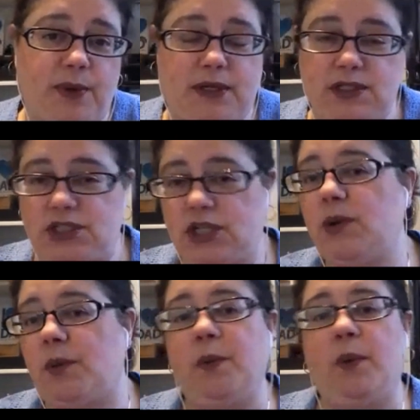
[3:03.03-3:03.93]
We can do
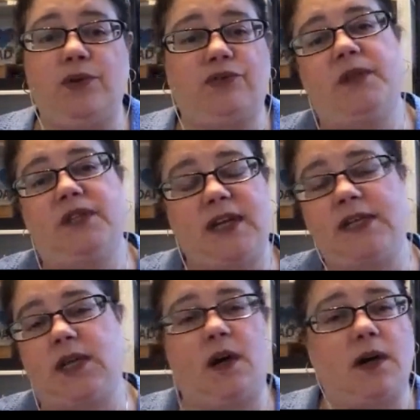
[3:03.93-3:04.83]
what we want from a
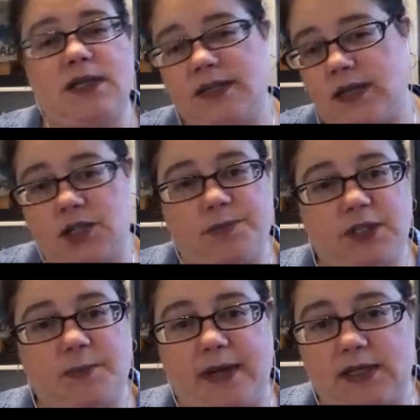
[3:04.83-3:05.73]
data architecture
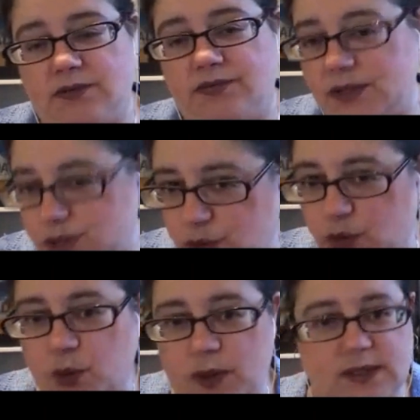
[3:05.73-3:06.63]
perspective. There's
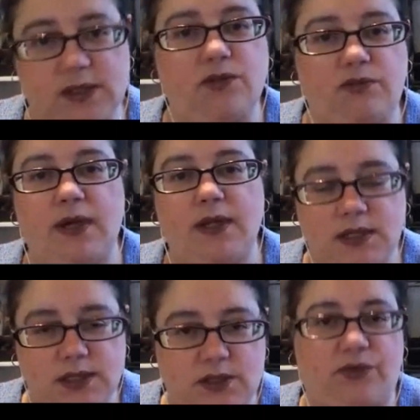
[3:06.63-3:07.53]
always the right
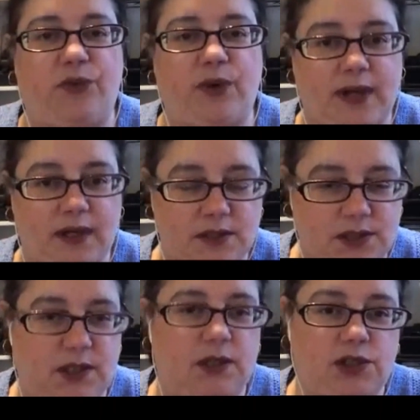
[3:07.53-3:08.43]
software
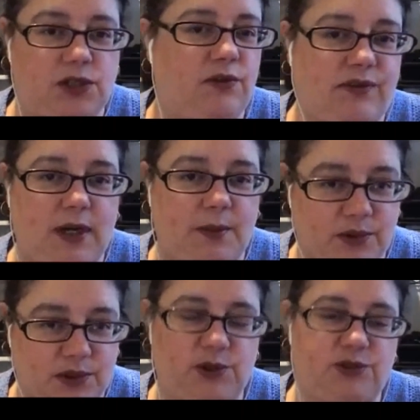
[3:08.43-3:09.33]
solution
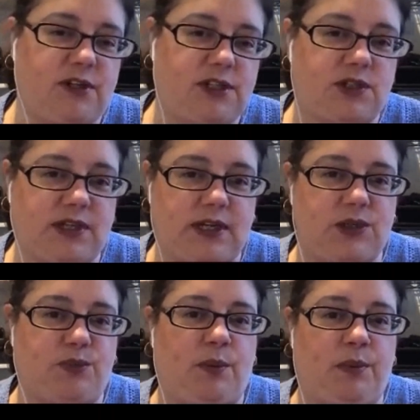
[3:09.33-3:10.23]
available to address your
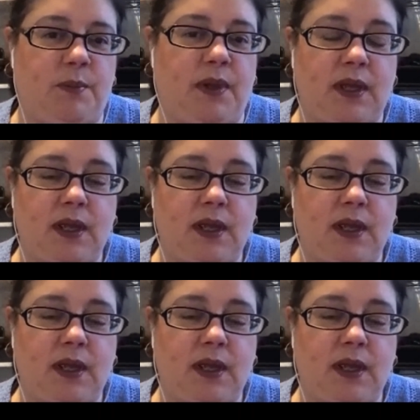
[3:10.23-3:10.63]
data problem.